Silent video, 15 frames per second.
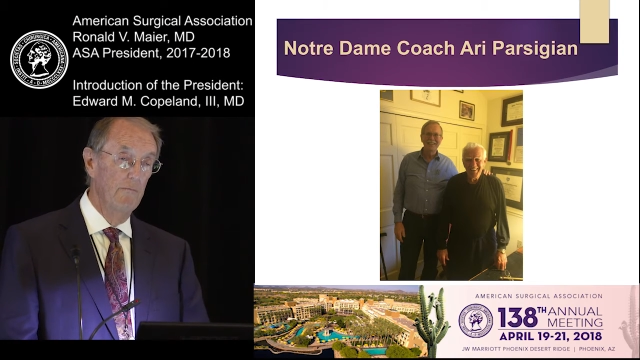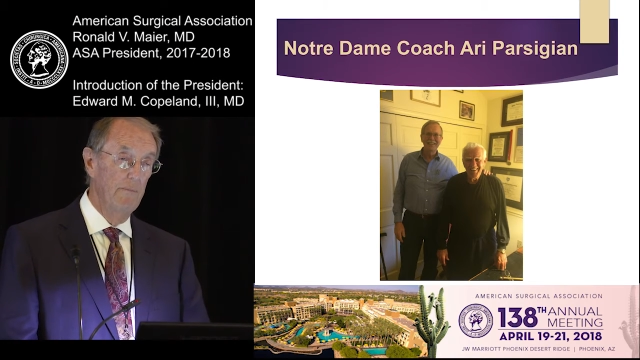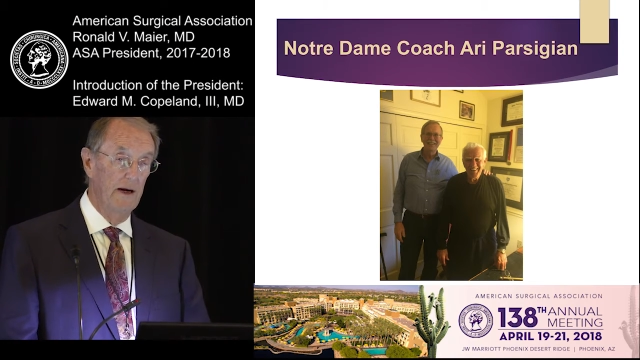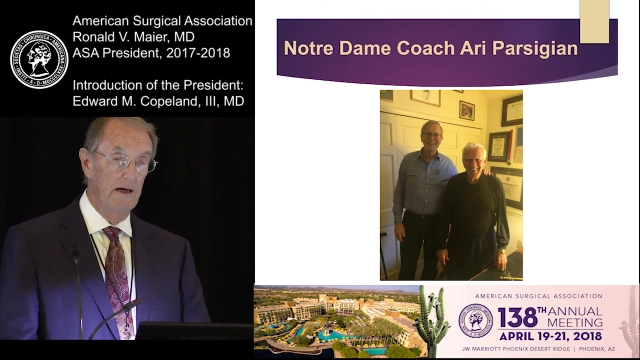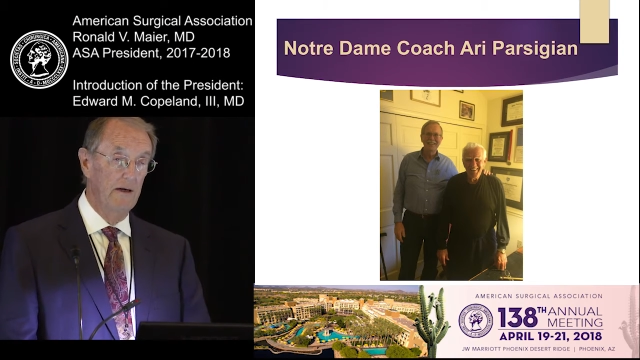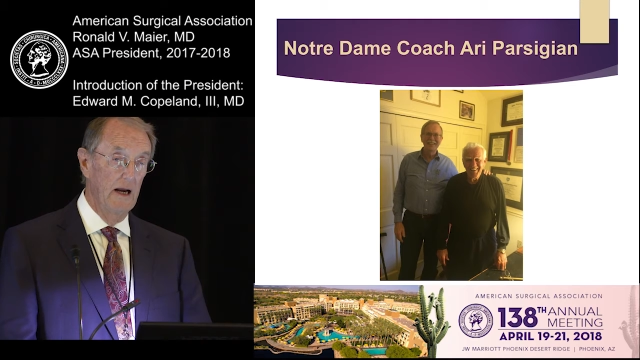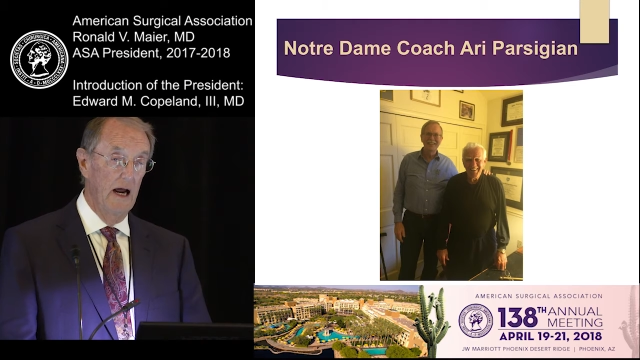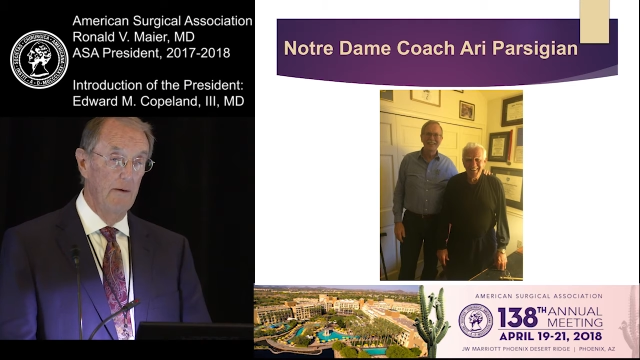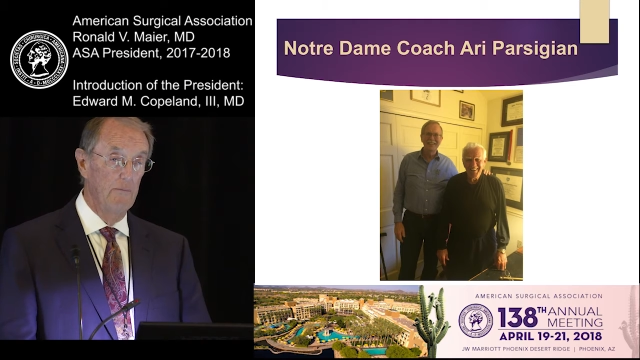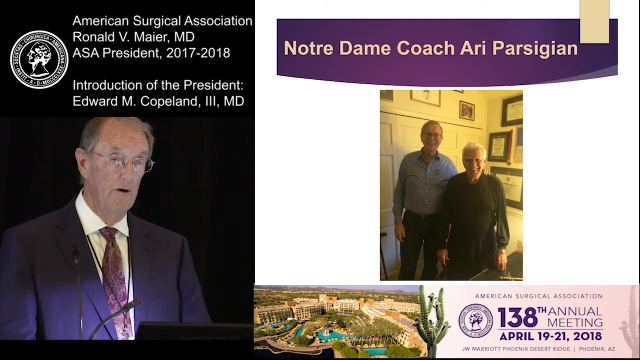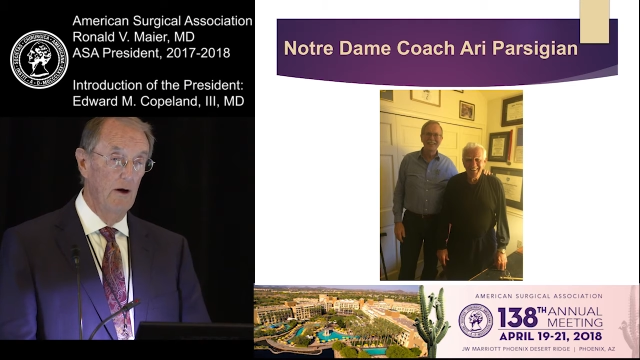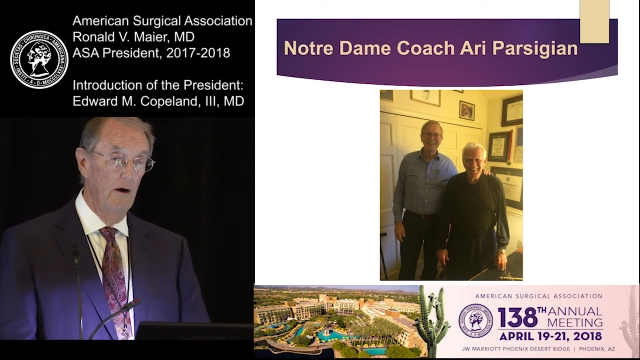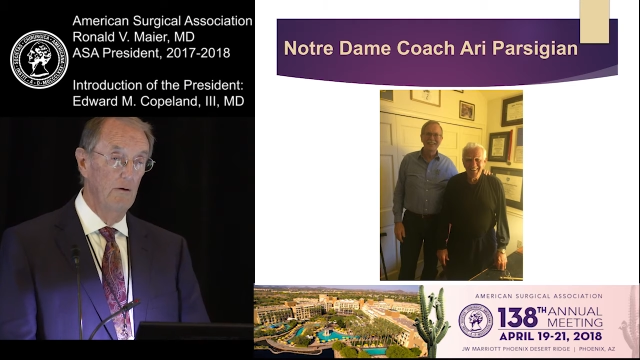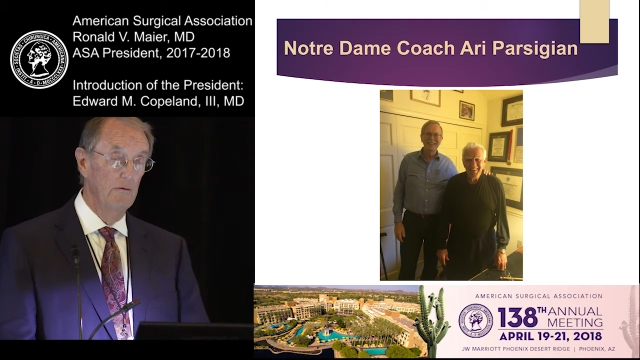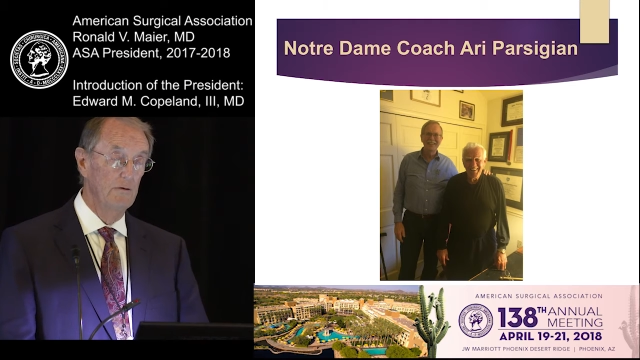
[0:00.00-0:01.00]
big-time
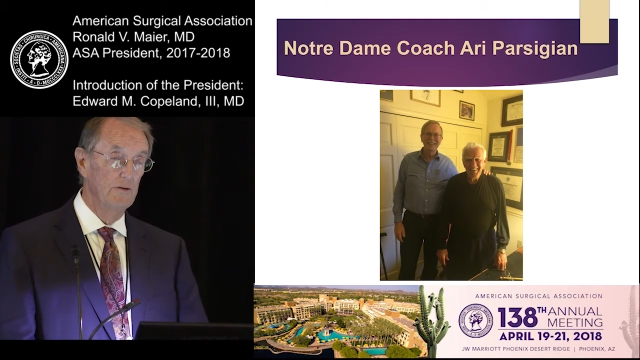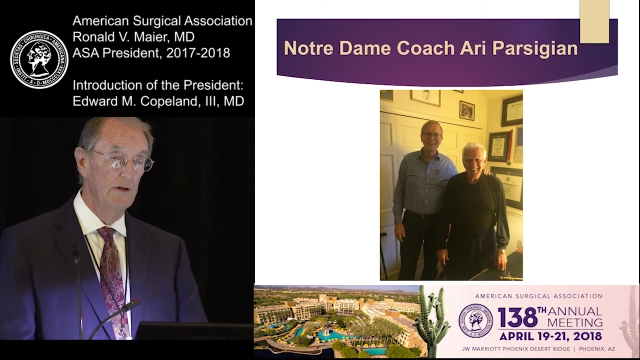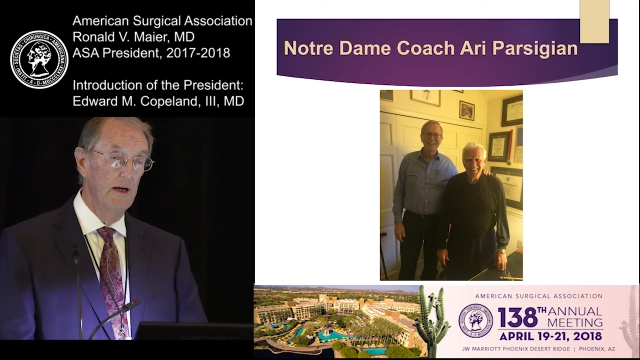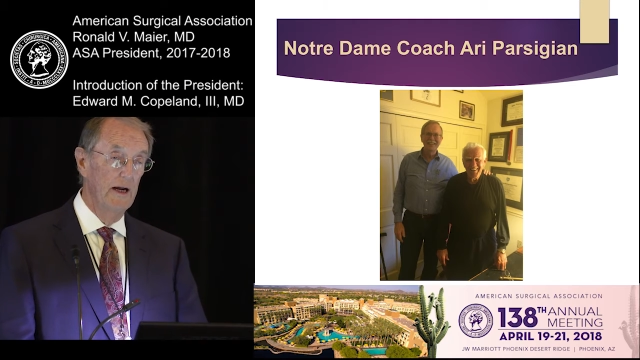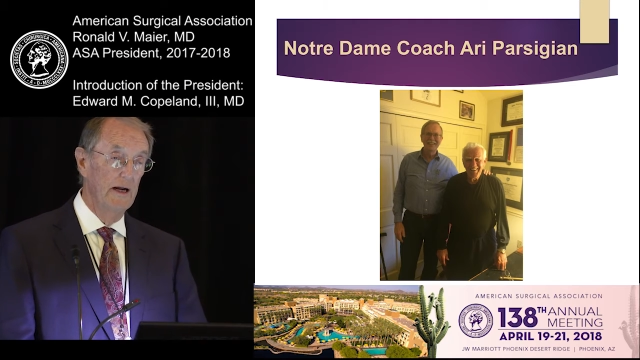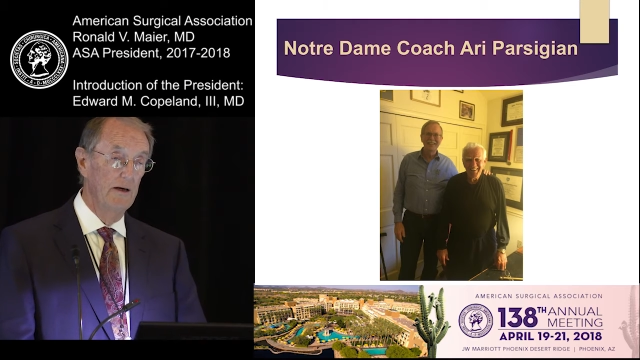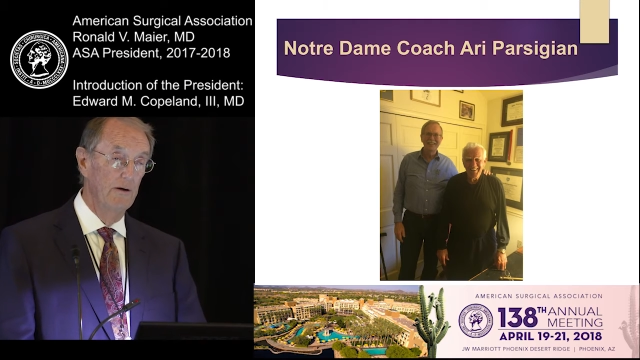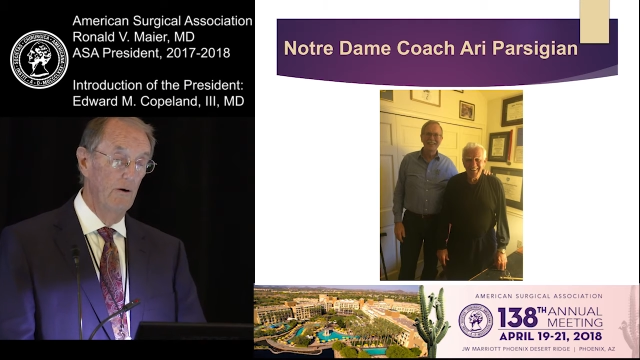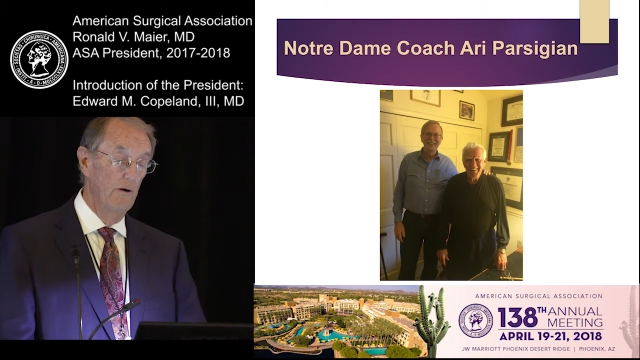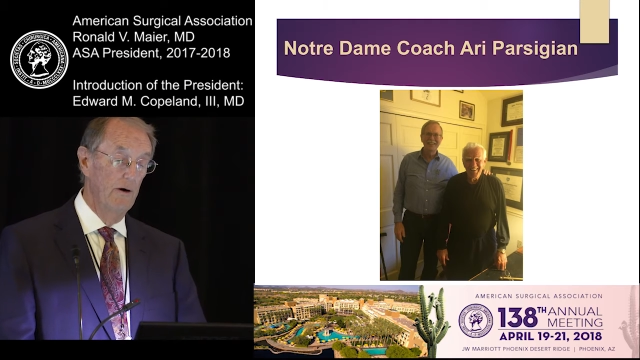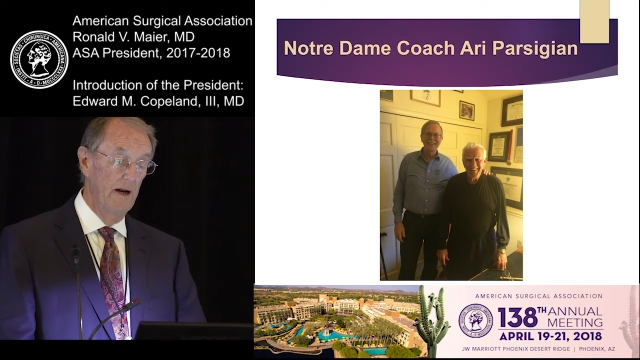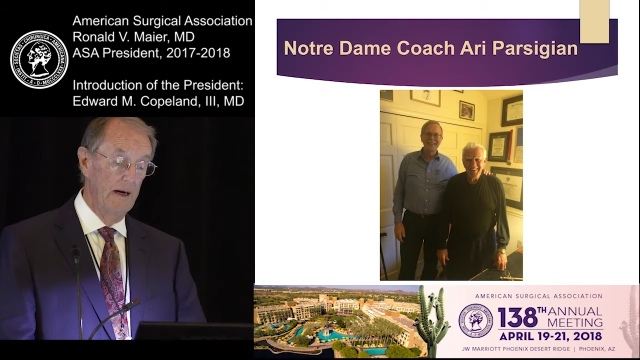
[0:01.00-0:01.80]
coach at Notre